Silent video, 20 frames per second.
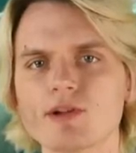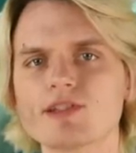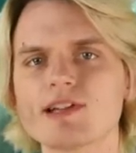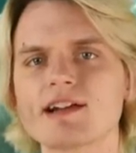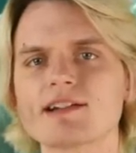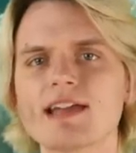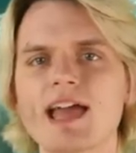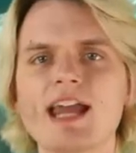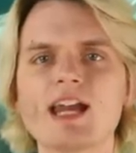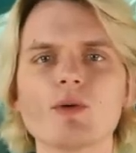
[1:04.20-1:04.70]

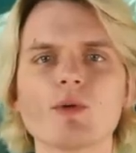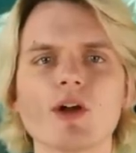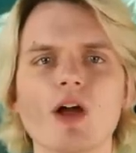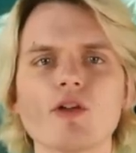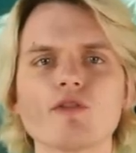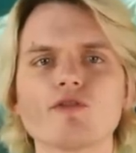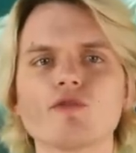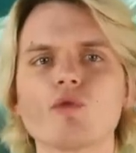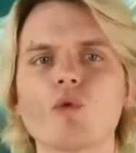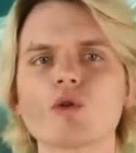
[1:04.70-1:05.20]
protect anyone
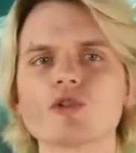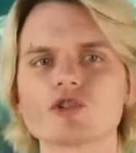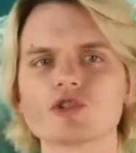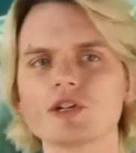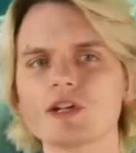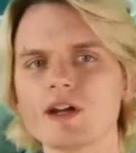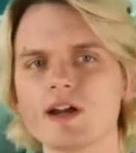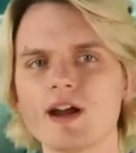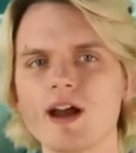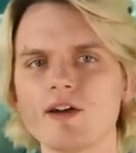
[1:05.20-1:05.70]

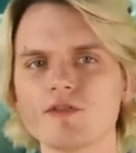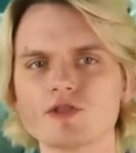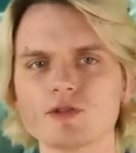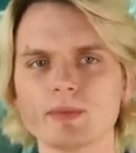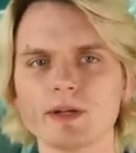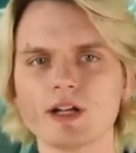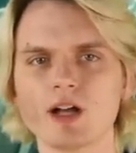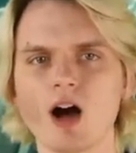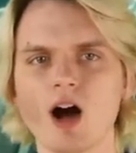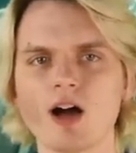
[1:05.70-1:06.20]
unfortunate enough
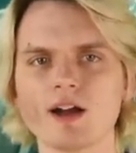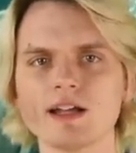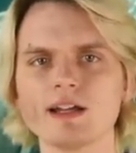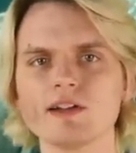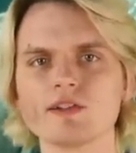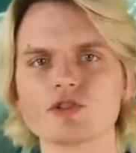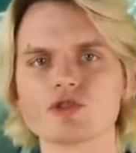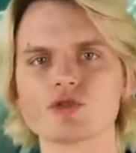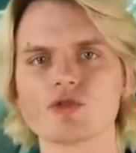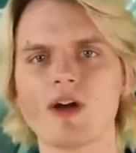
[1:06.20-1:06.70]
to be caught
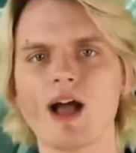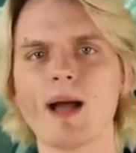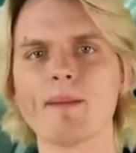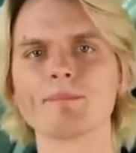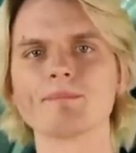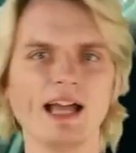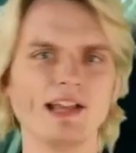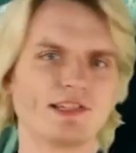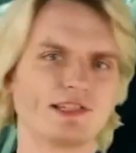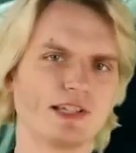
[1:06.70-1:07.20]
in its
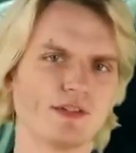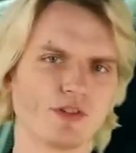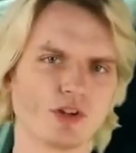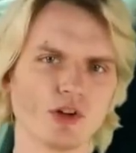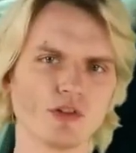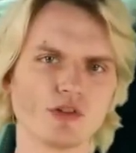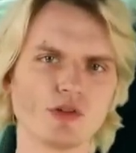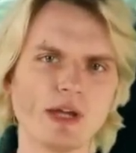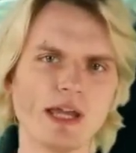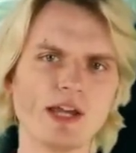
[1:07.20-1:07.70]
trap. It's
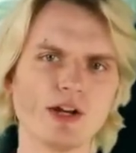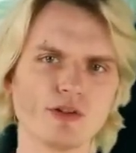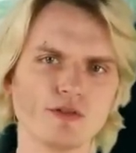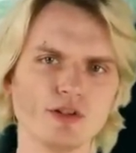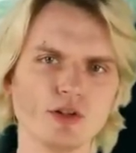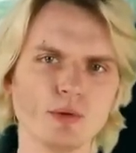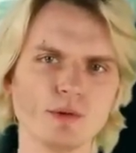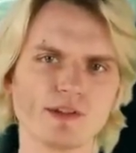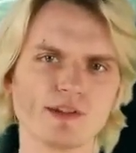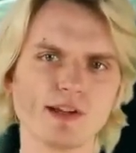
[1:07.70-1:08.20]
difficult to
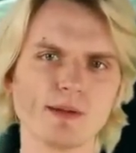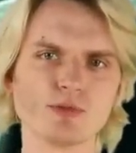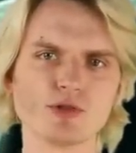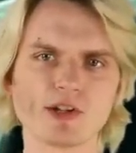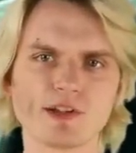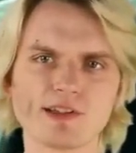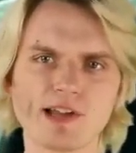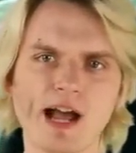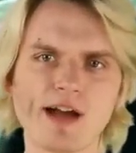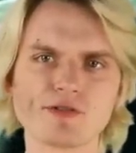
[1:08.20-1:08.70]
interview
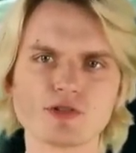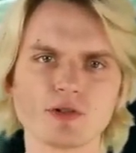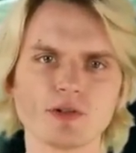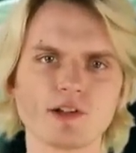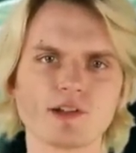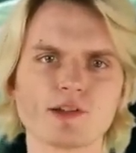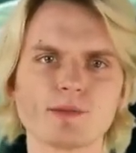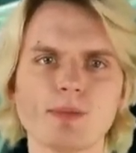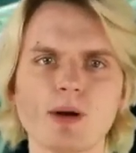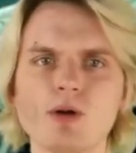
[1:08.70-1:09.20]
subjects after an
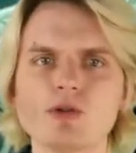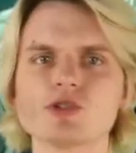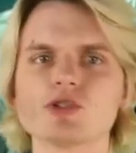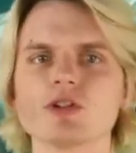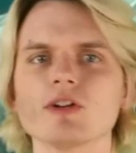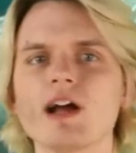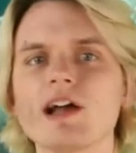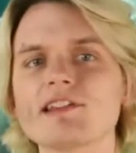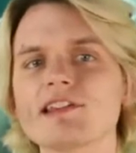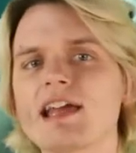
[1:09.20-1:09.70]

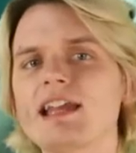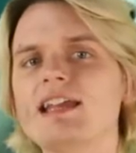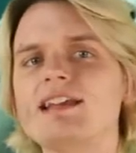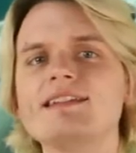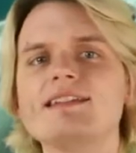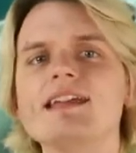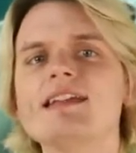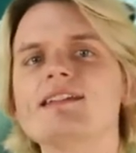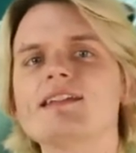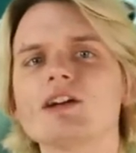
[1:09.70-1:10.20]
exposure, as any
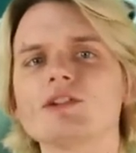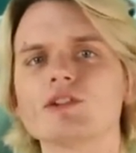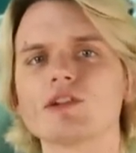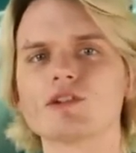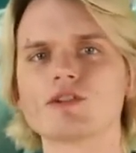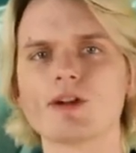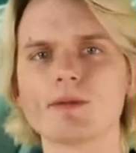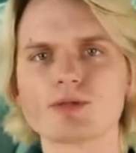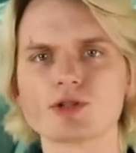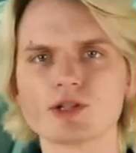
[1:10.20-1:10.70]
detailed
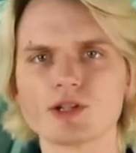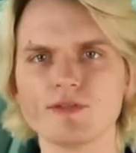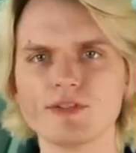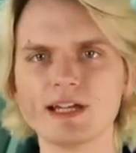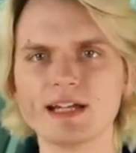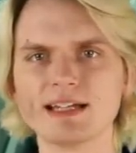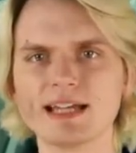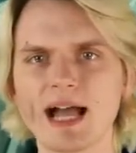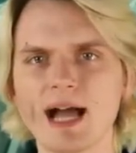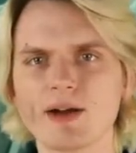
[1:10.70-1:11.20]
description of
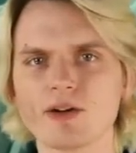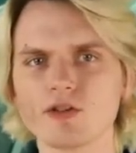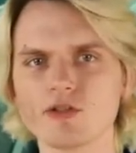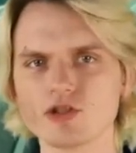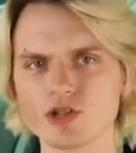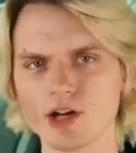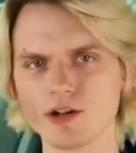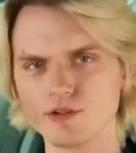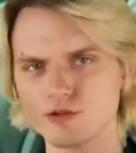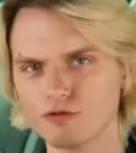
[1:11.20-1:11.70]
the encounter
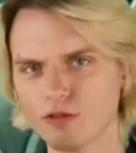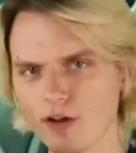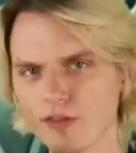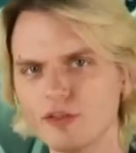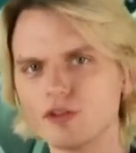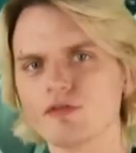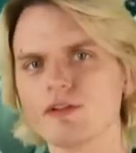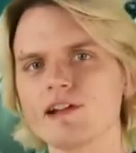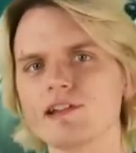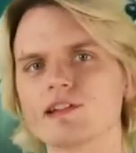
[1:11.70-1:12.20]
does
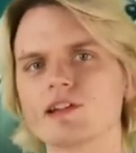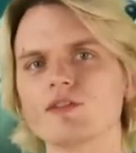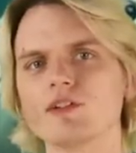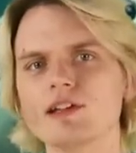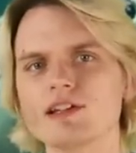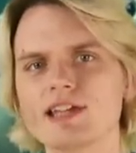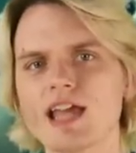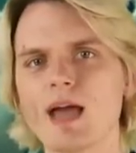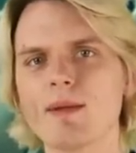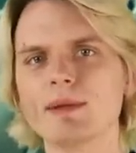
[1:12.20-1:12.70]
run the risk of
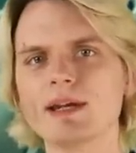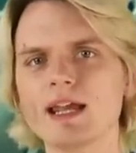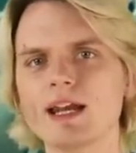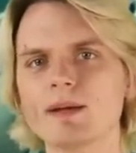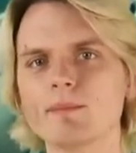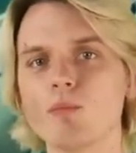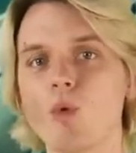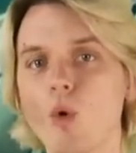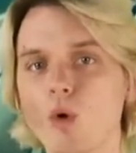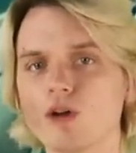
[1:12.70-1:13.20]

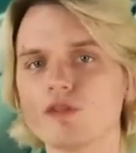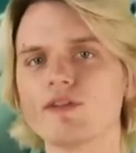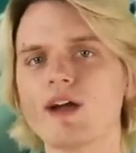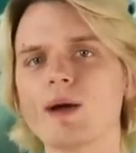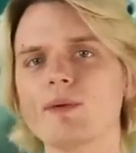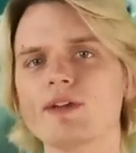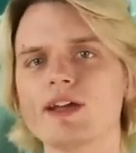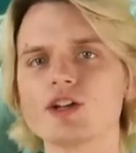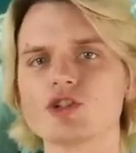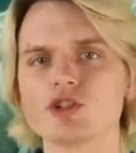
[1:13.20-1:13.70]
contaminating more
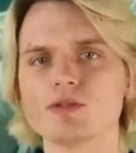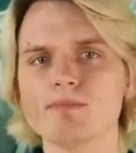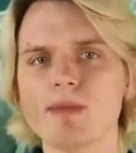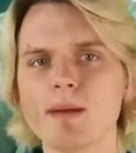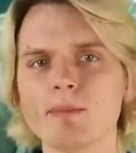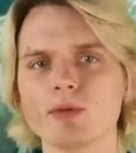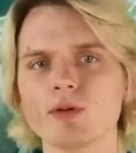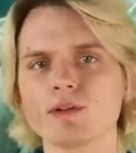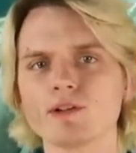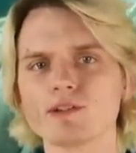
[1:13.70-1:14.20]
Foundation
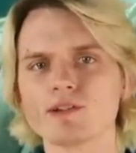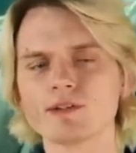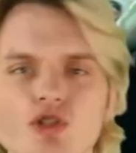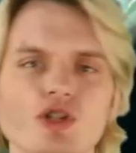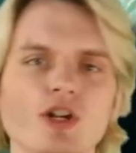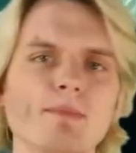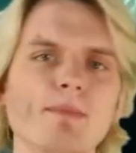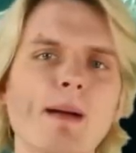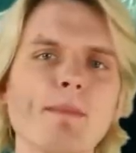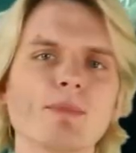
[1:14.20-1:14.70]
members.
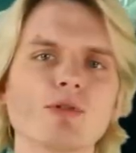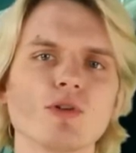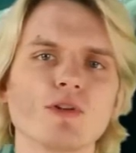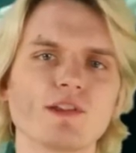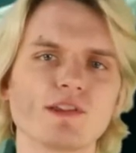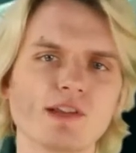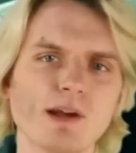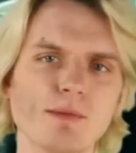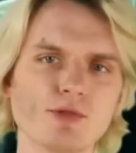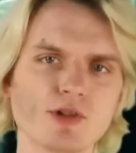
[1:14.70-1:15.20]
Should a member or
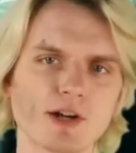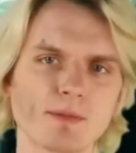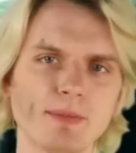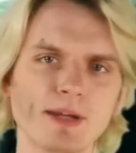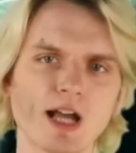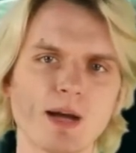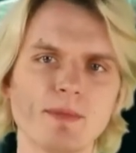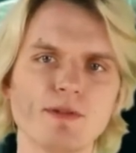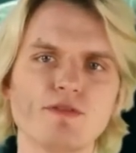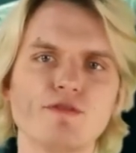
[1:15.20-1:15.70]
subject
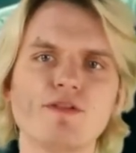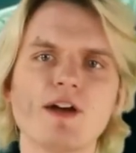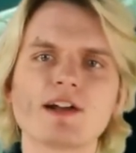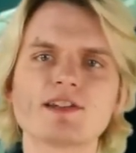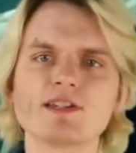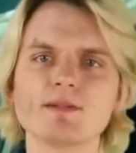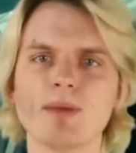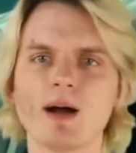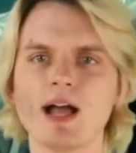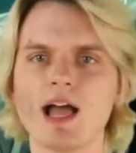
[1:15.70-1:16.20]
become
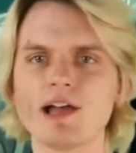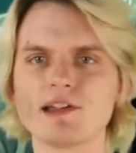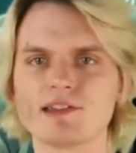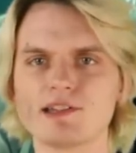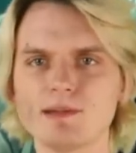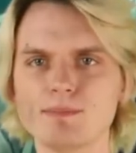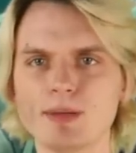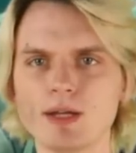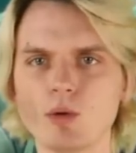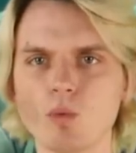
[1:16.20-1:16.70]
infected by
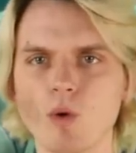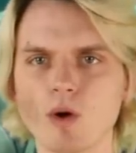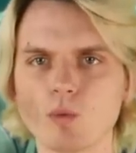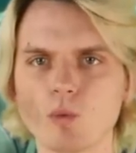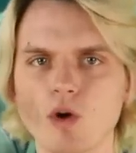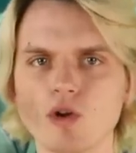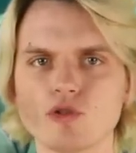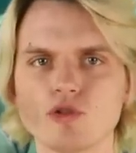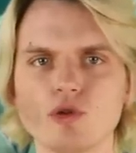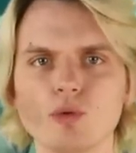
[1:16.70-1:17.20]

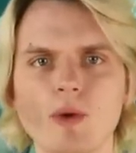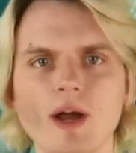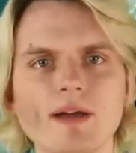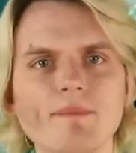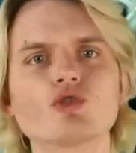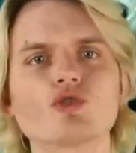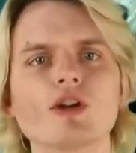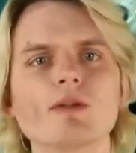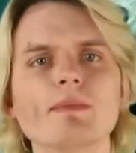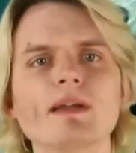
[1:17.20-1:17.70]

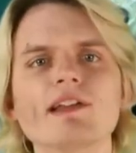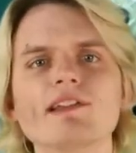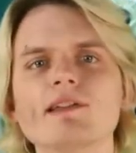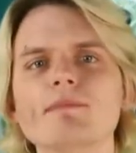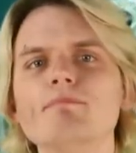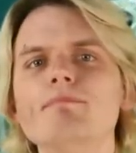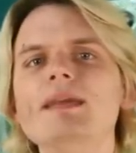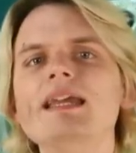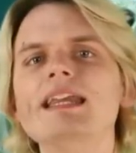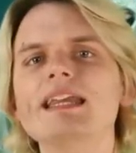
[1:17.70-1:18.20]
SCP-1128, treatment is
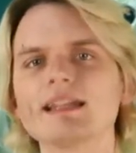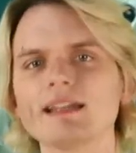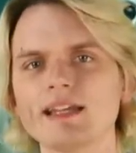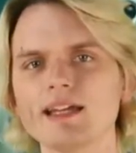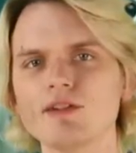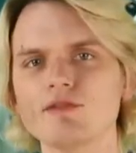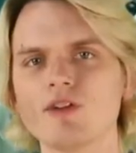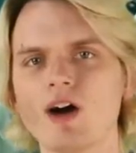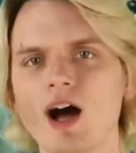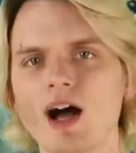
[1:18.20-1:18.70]

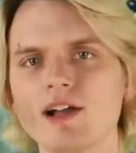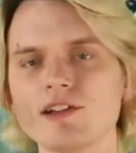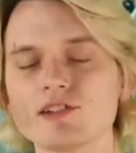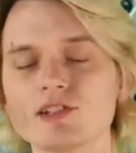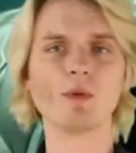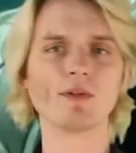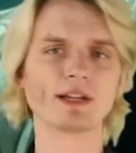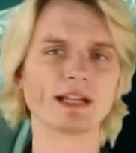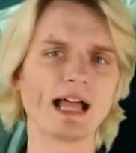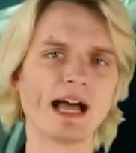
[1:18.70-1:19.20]
immediately
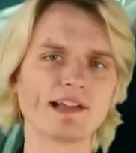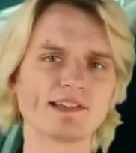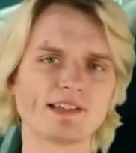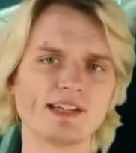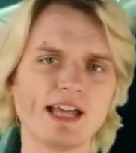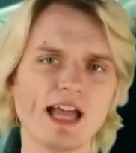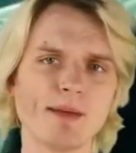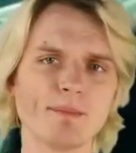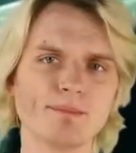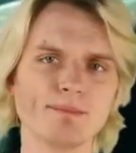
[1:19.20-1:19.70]
advised, with Class
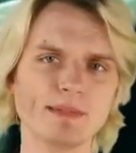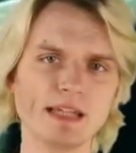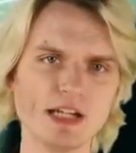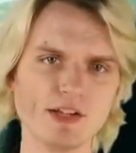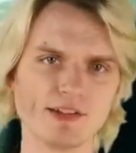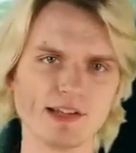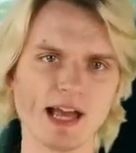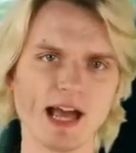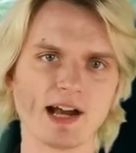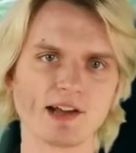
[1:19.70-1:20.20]
C
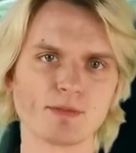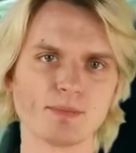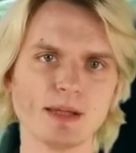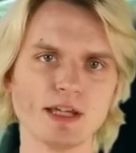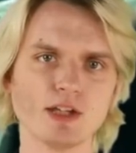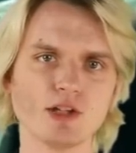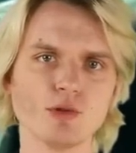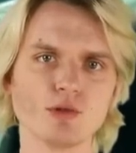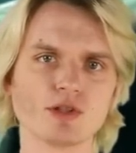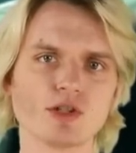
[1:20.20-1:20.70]
amnestics
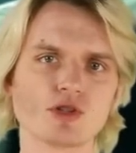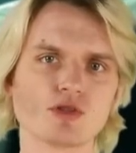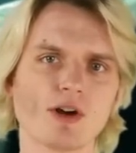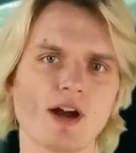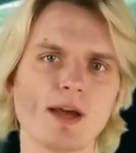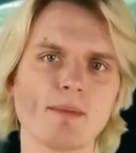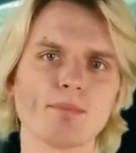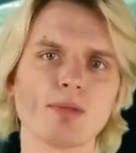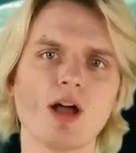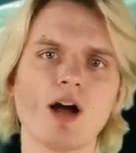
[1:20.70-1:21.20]
being used to
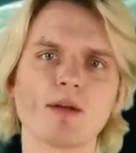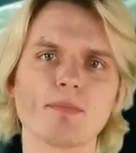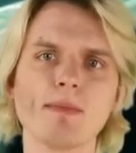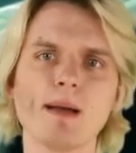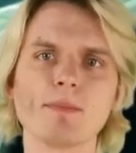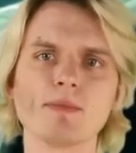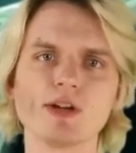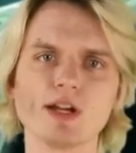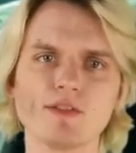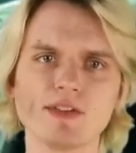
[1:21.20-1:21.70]
try and block
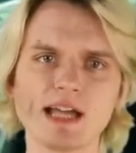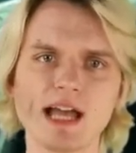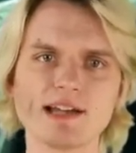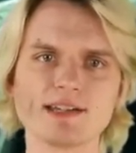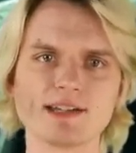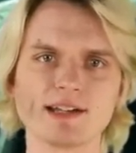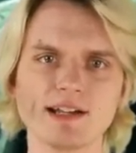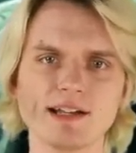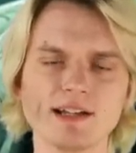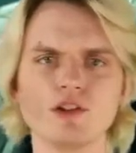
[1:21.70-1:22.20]
memory of the
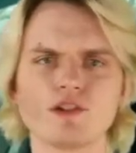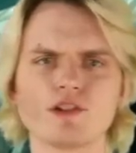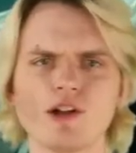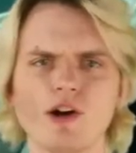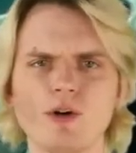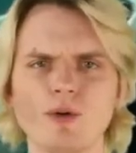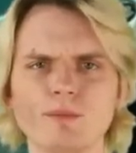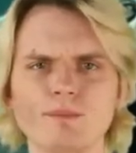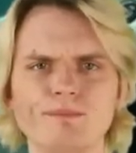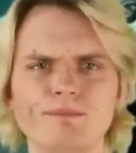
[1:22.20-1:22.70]
entity.
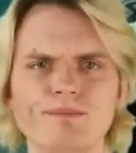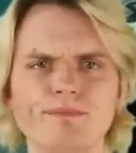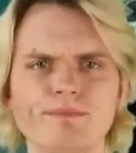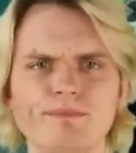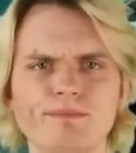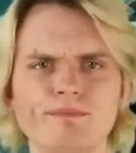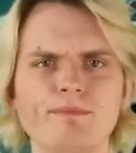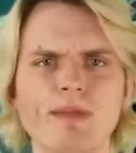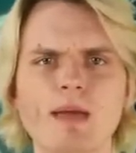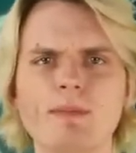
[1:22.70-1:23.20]
So,
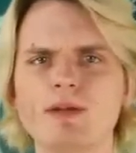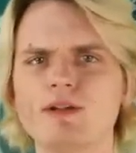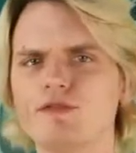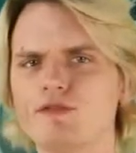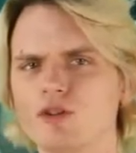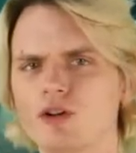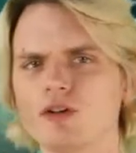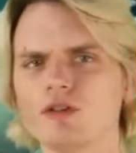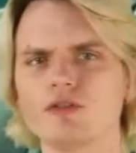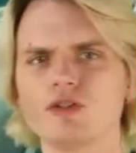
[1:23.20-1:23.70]
maybe
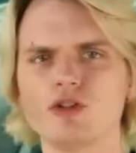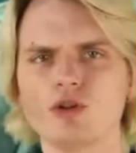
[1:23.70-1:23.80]
for